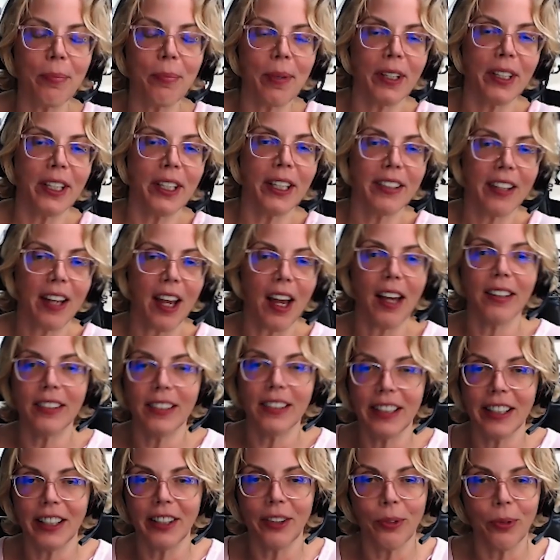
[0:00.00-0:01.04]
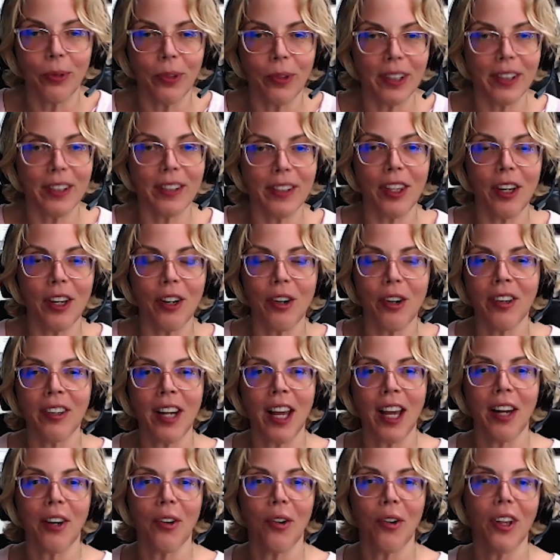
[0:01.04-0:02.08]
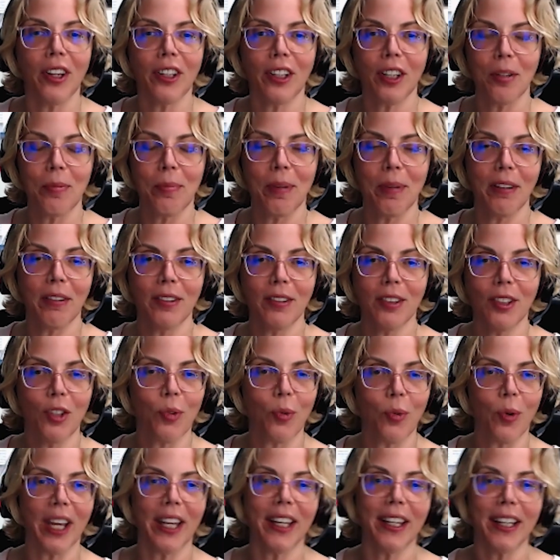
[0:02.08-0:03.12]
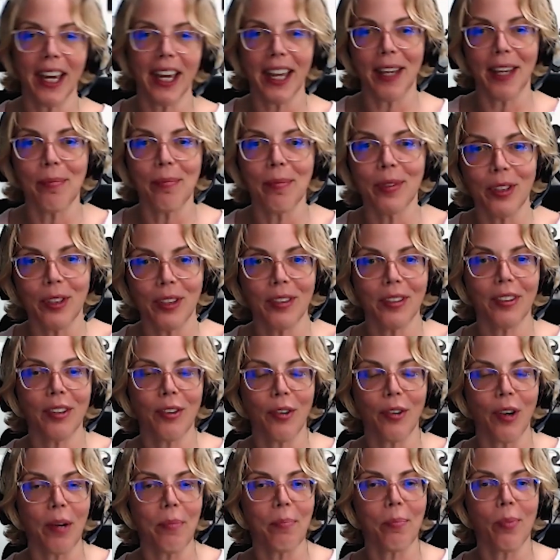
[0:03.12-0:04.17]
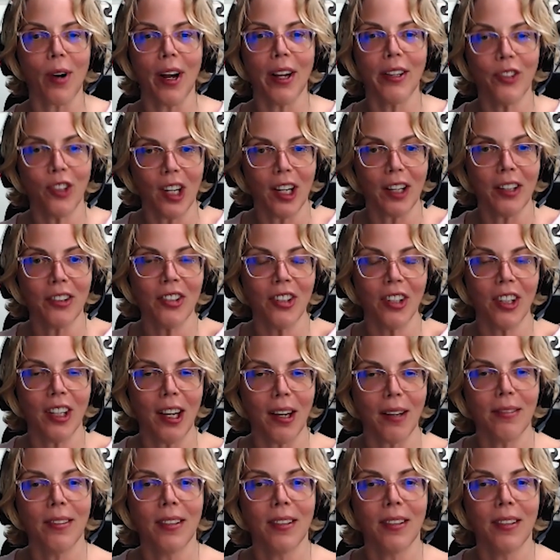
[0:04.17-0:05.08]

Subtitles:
Everybody's got, they're not all going to be great games and great projects. You